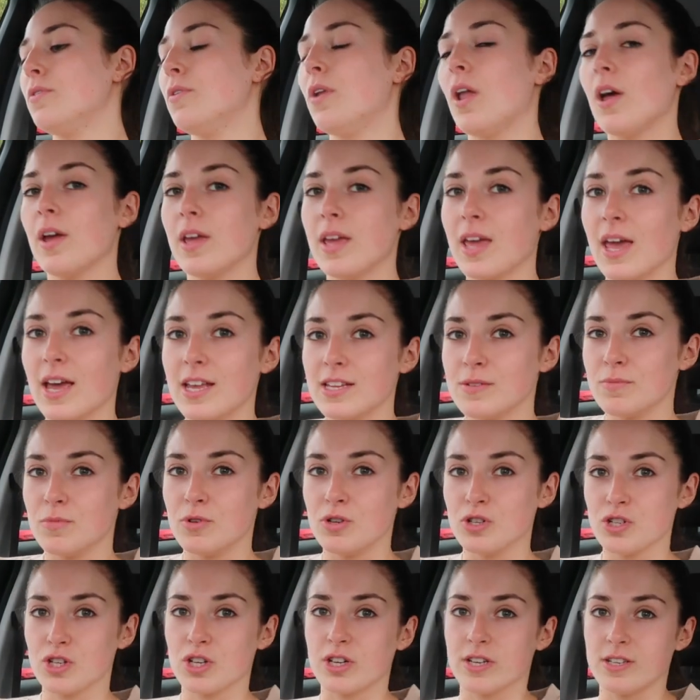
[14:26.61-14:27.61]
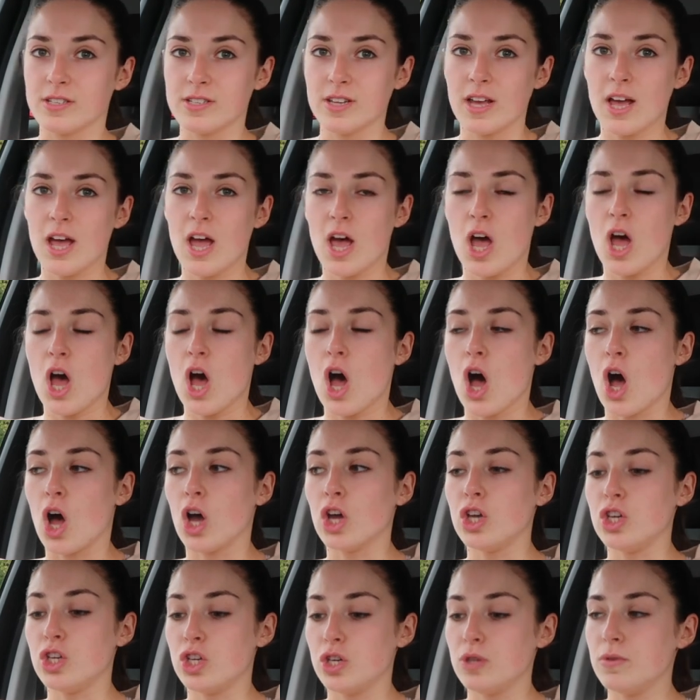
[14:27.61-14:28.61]
like it as much as I
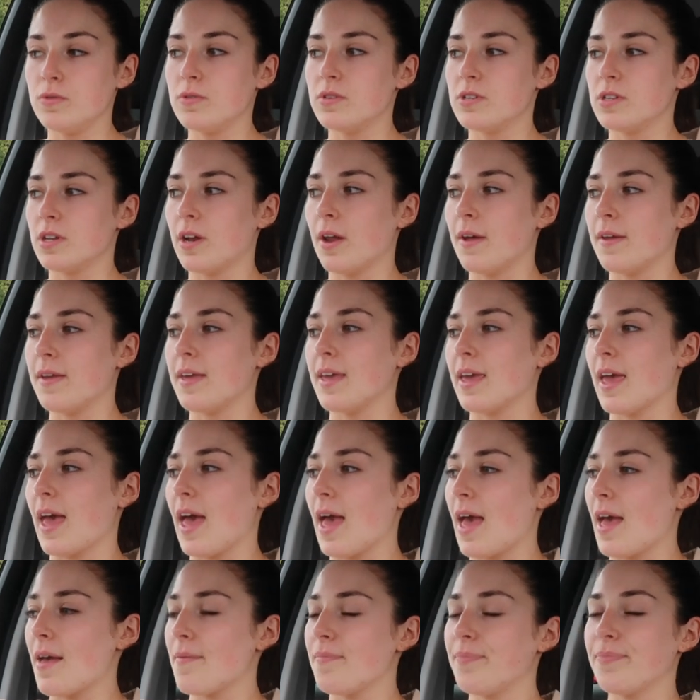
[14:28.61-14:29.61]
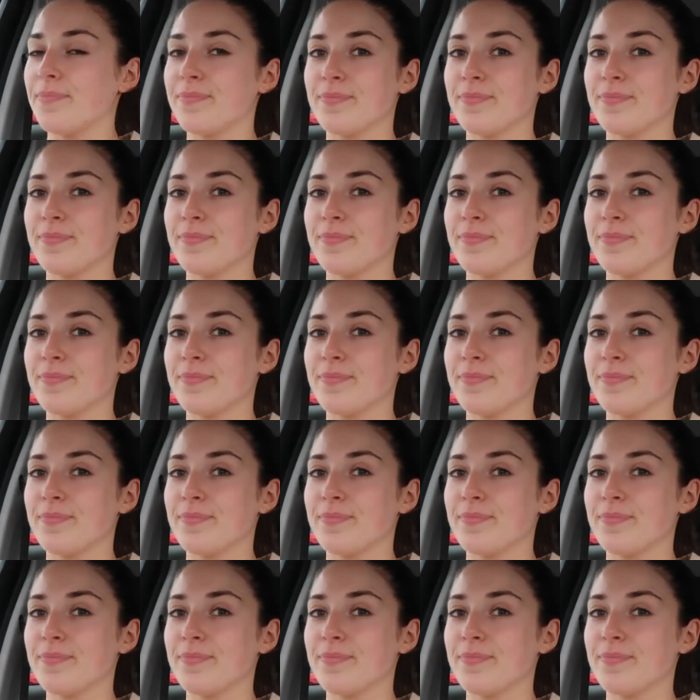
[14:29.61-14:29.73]
used to like it.